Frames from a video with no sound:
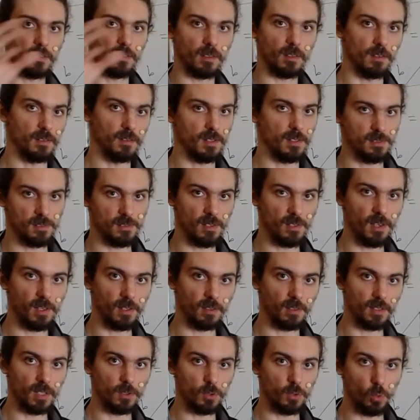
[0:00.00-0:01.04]
the thing
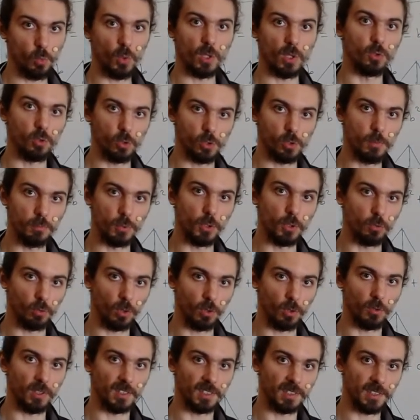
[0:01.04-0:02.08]
that you want to compute on
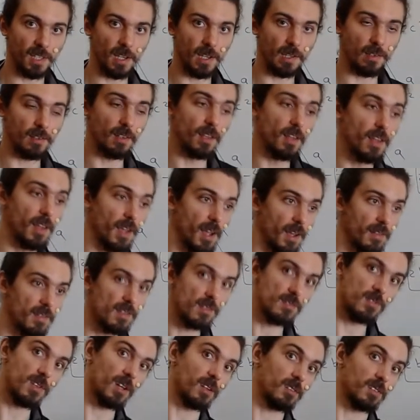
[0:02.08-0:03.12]
one side and the
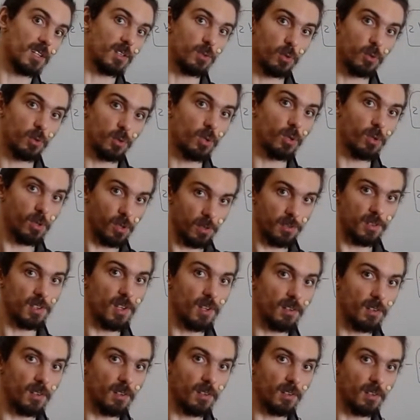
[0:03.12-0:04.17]
things that you know on the
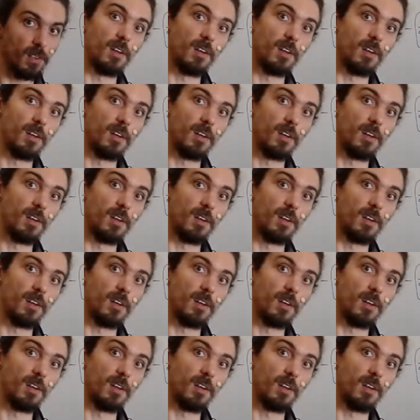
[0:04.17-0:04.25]
other.